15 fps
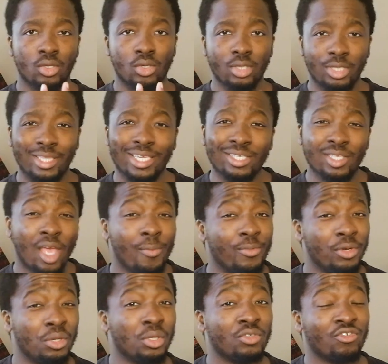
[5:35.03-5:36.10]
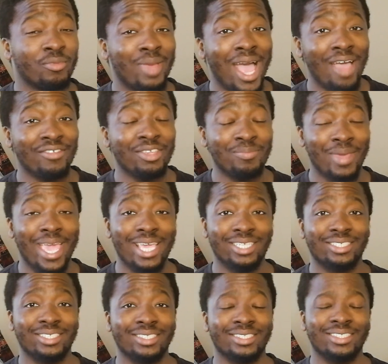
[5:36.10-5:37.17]
Good things are produced from having
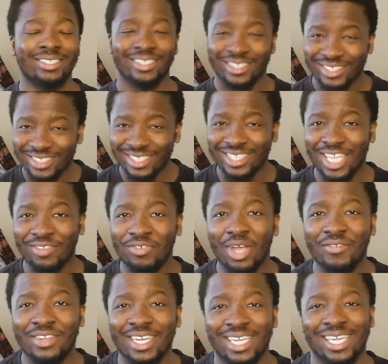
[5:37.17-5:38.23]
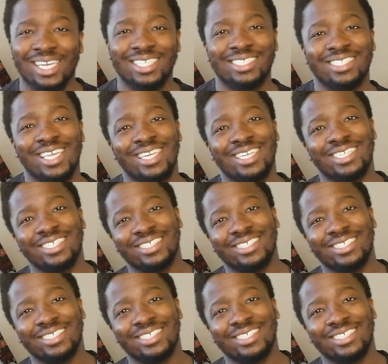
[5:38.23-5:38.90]
patience, just like Father Nicholas said.